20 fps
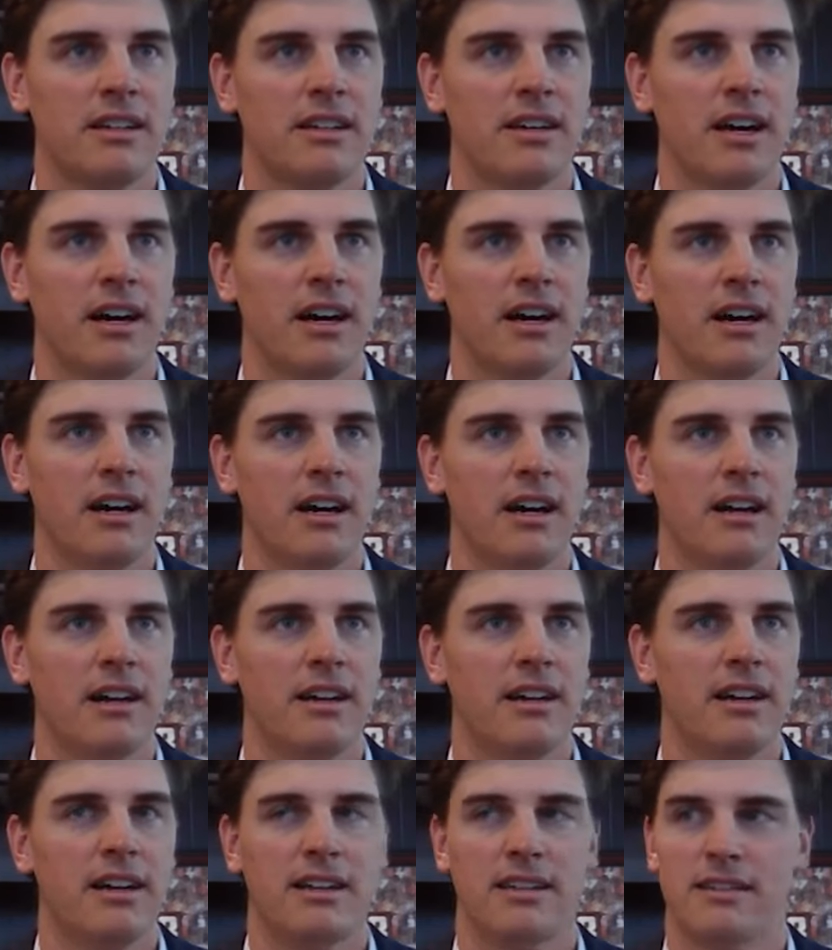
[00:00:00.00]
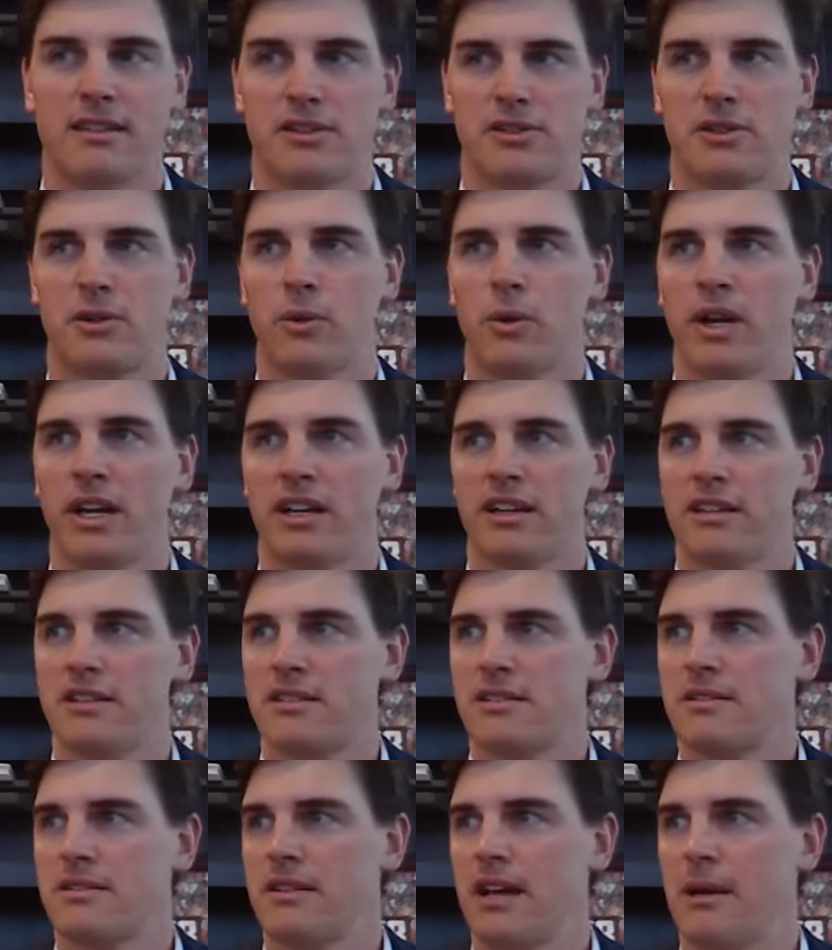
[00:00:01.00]
Uh, and his
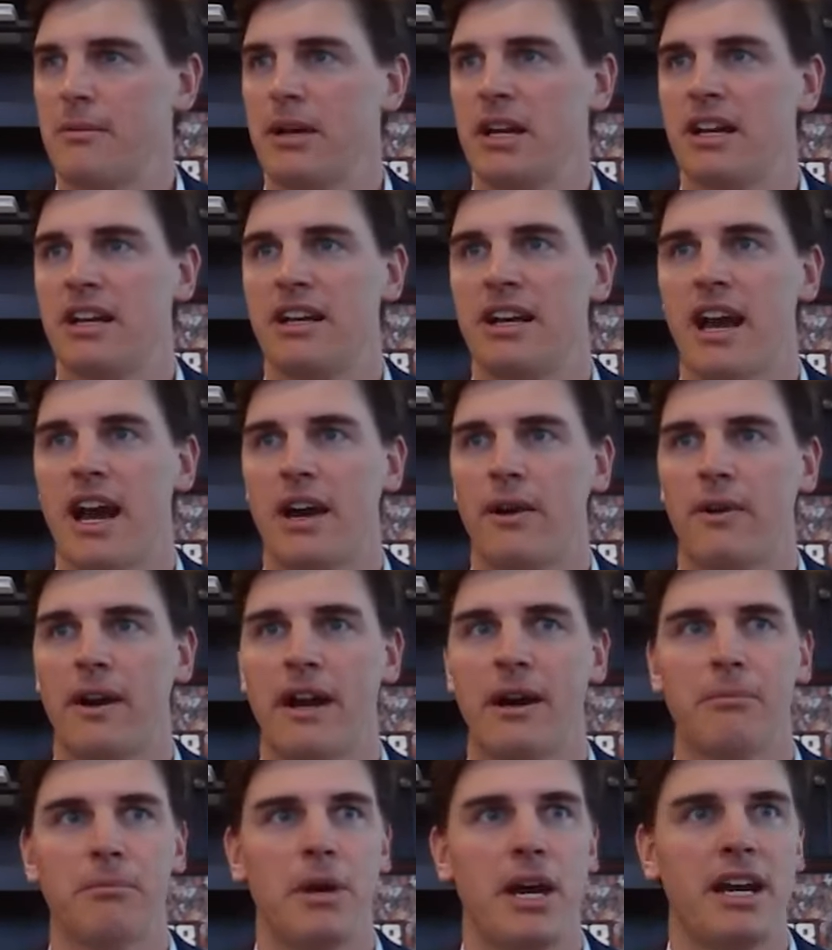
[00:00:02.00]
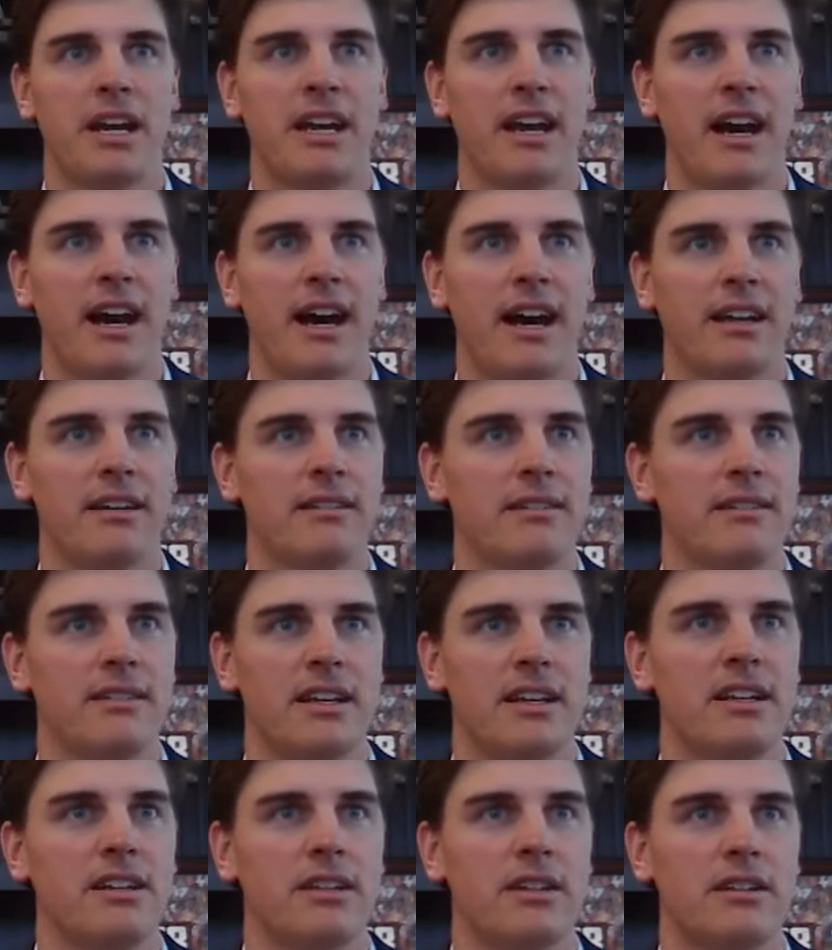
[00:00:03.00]
quickness. I mean, he got around Bacot.
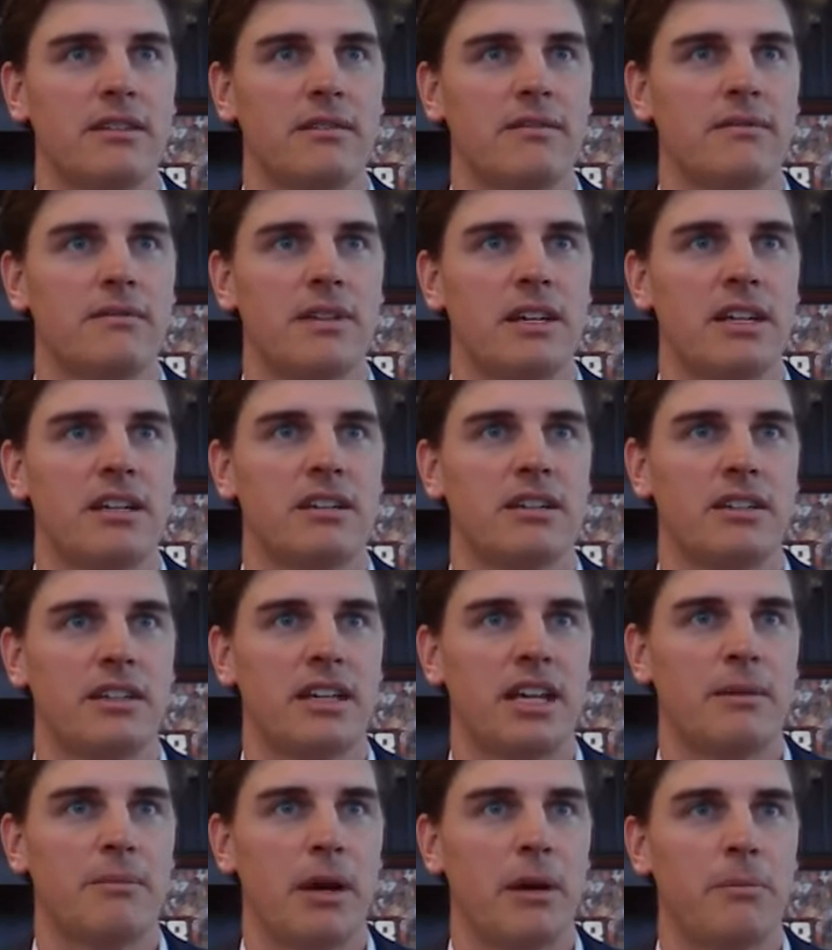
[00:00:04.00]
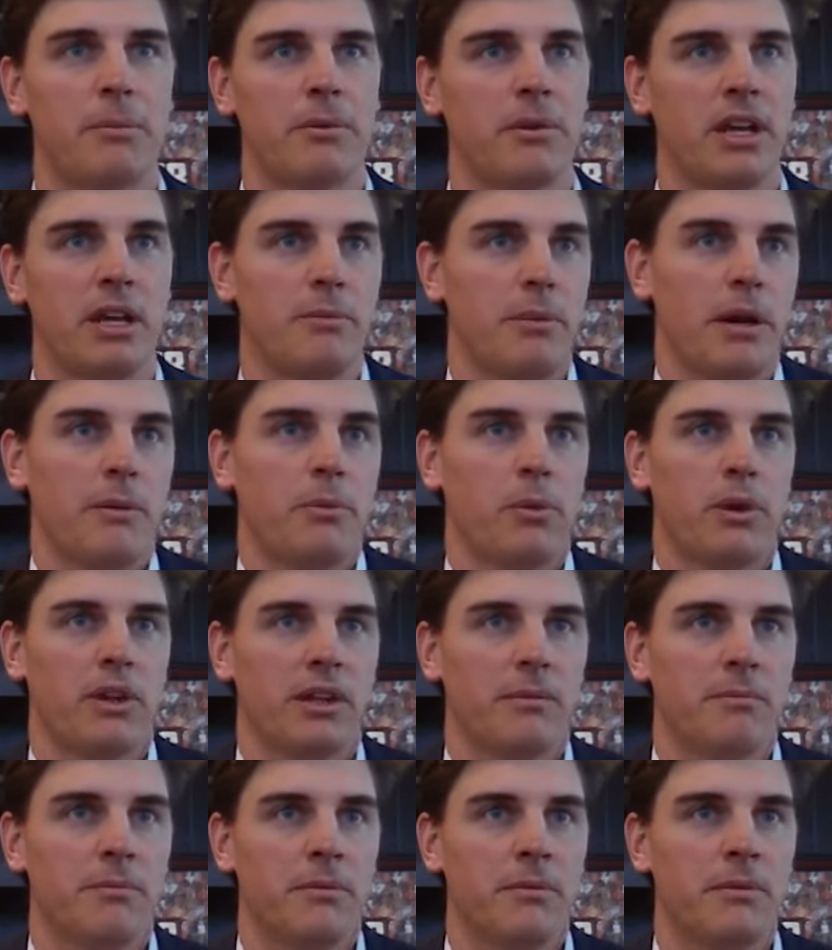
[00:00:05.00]
He couldn't. He couldn't keep up. Keep up
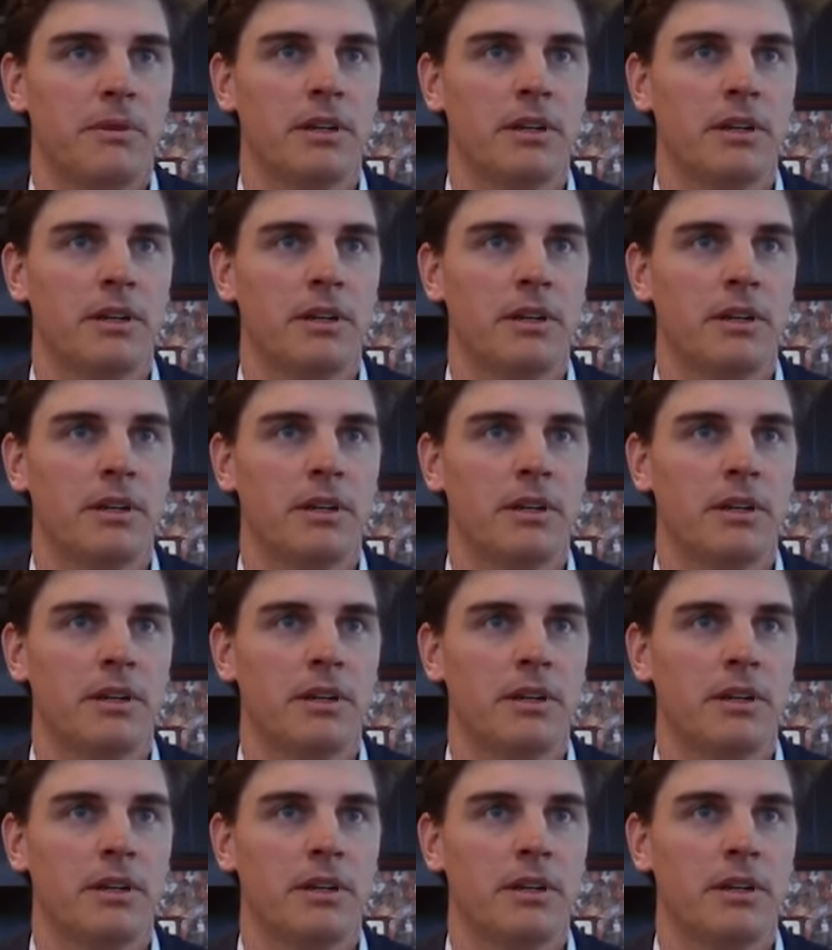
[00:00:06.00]
with him.